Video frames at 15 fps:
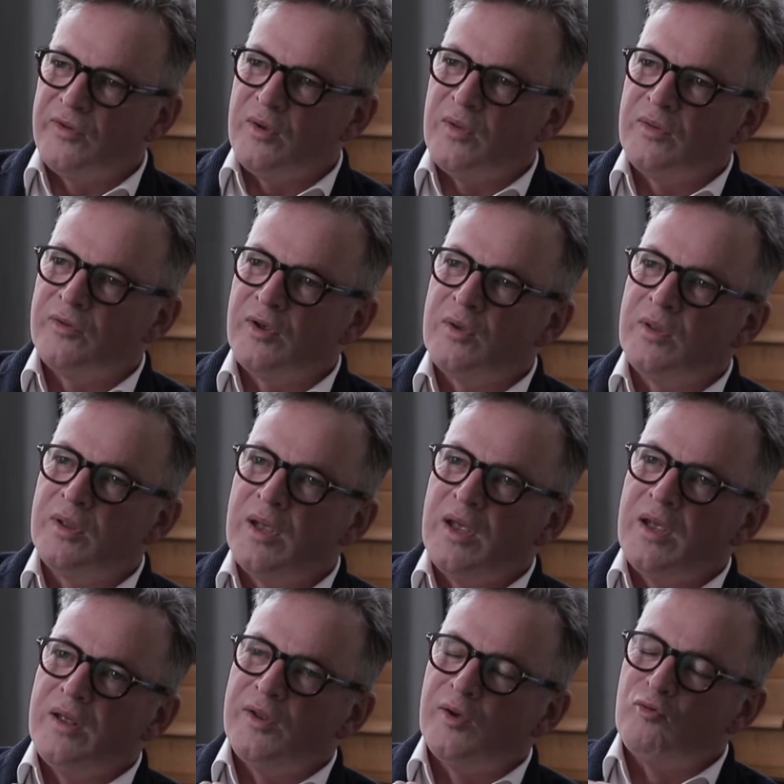So
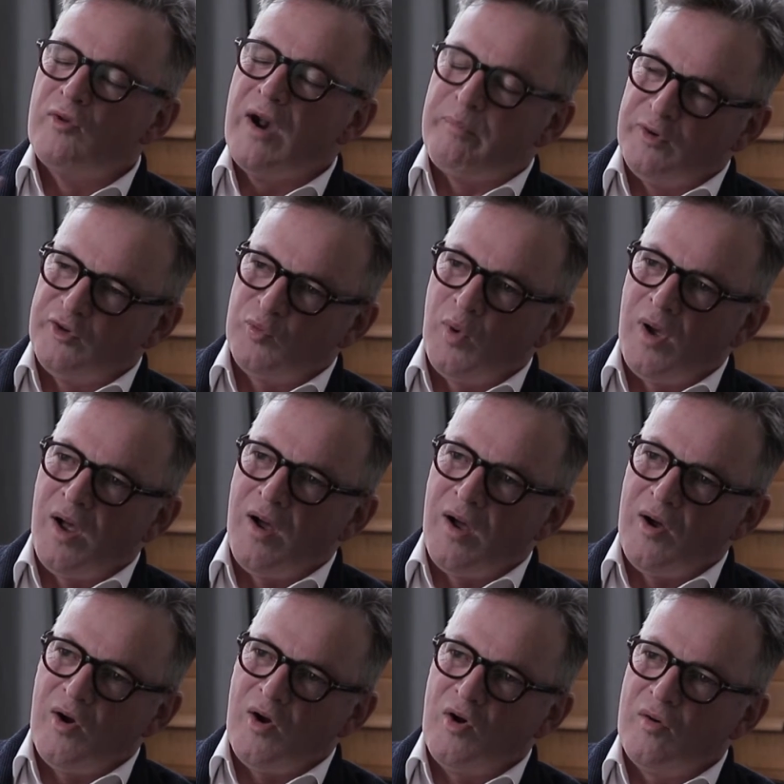the
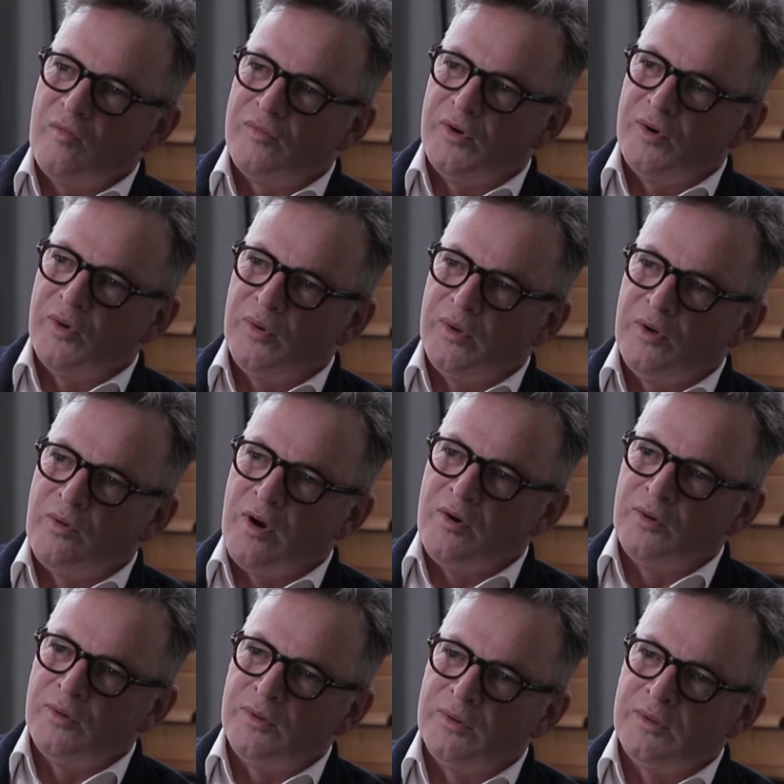repertoire of
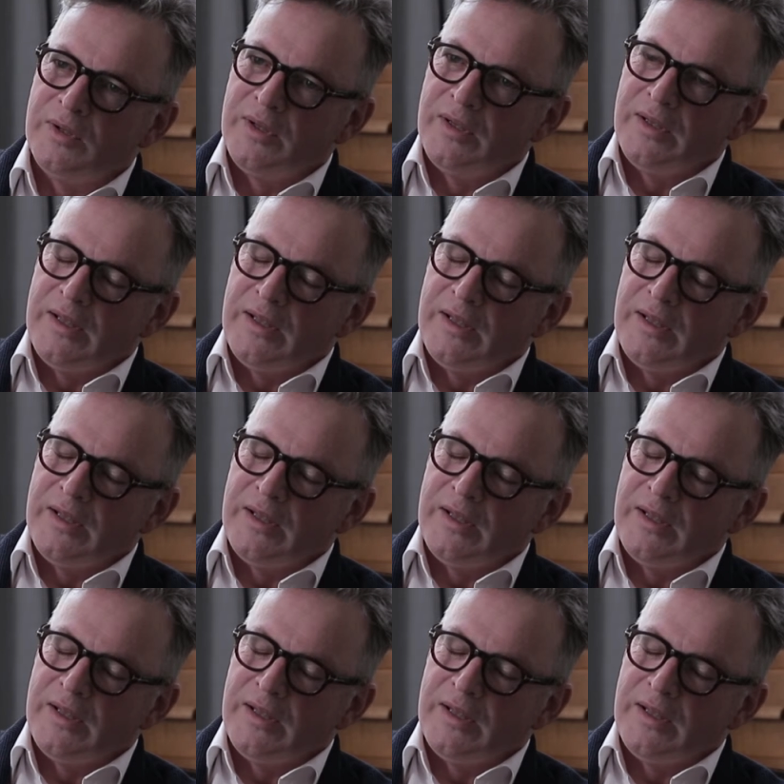neuronal